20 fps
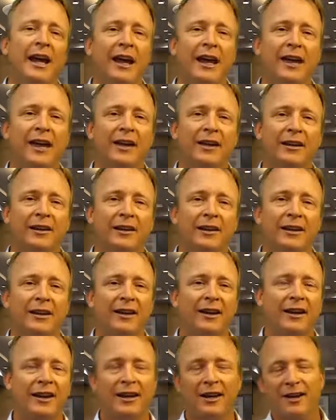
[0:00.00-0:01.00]
And
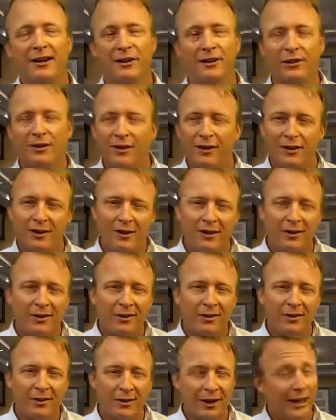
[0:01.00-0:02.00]
uh,
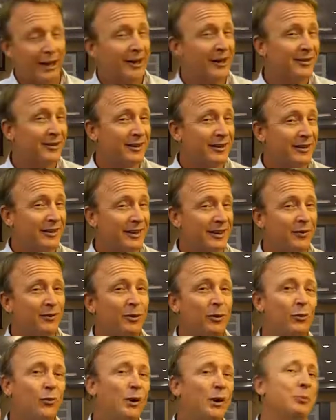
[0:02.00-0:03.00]
okay, let's
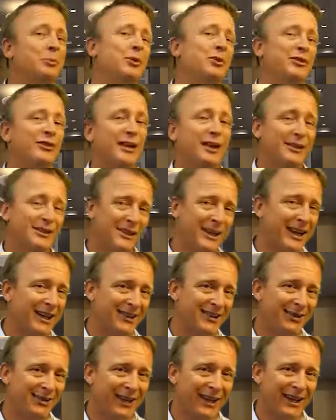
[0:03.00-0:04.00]
give you 1%
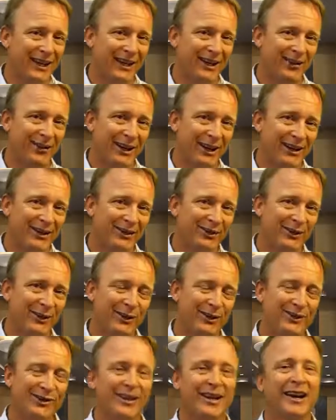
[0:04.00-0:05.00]
chance of getting it right the
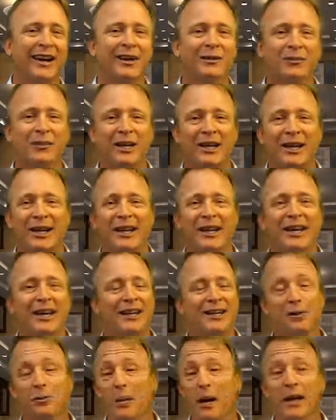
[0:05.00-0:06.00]
first time.
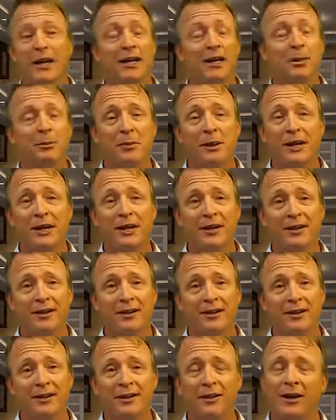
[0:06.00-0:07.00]
And you might hit it big.
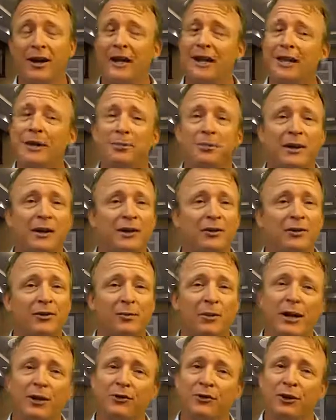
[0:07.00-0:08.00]
You know, I hit it big
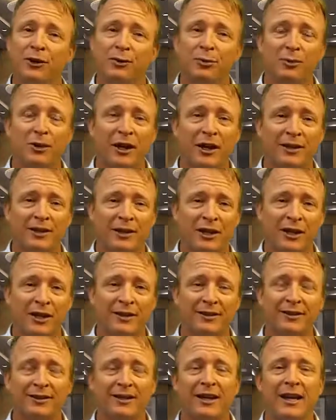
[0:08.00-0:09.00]
with my first
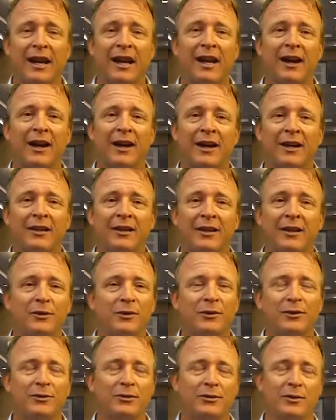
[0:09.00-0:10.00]
project and
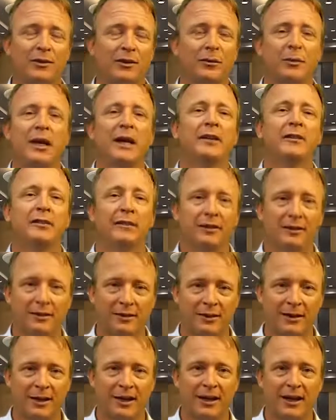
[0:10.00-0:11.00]
it was amazing
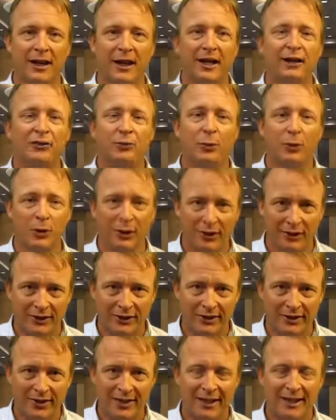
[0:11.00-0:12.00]
and I got spoiled.